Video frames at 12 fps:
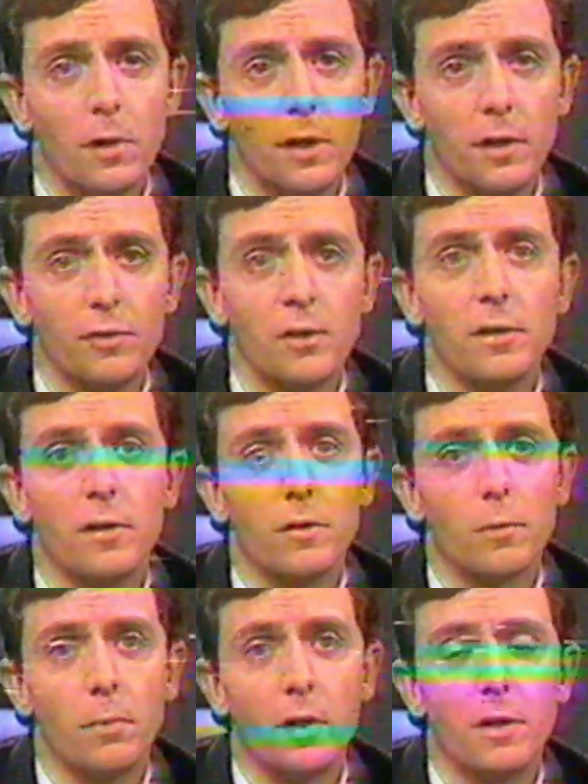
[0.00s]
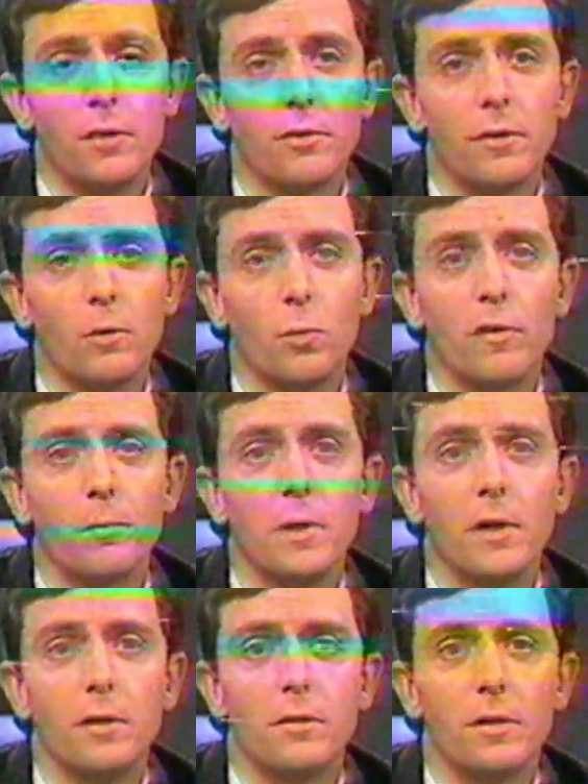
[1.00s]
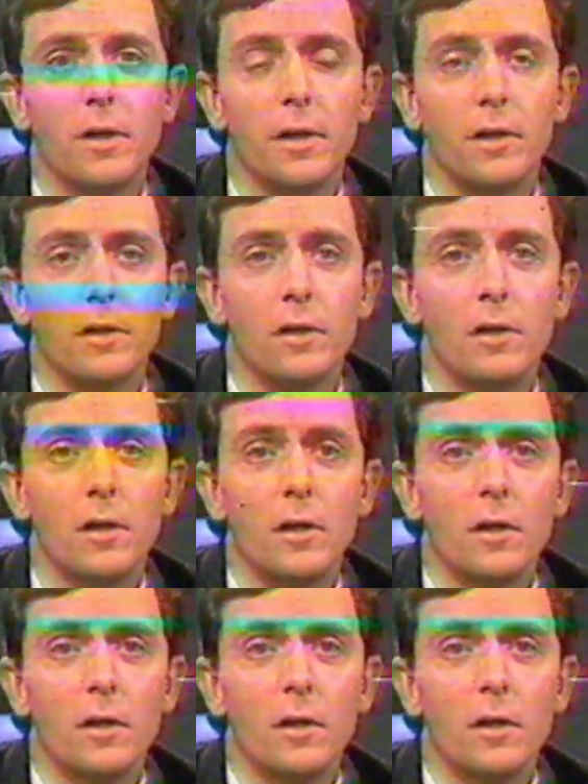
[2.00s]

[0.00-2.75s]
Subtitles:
and to keep up the pressure against the ban on Sunday retailing.